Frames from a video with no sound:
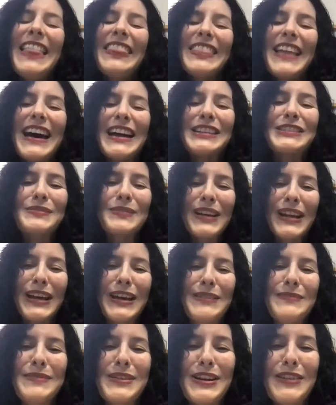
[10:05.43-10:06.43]
That is what I
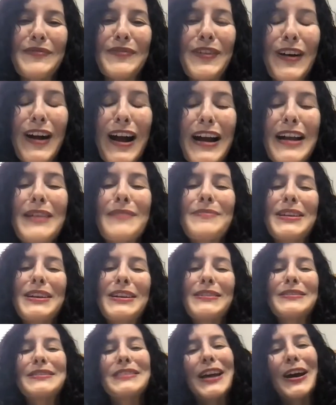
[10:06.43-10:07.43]
am here for. I am
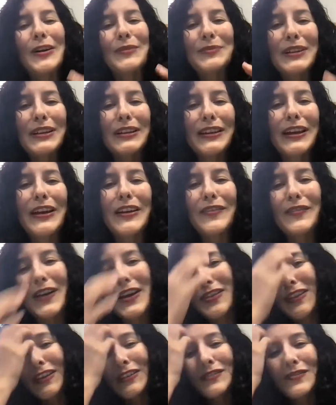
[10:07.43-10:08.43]
here to help clarify
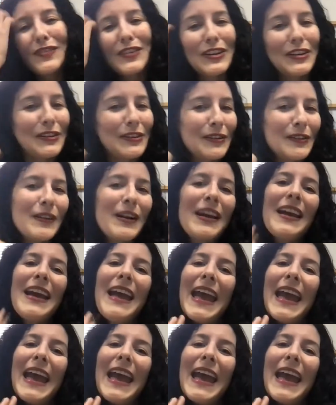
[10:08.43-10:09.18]
things for you.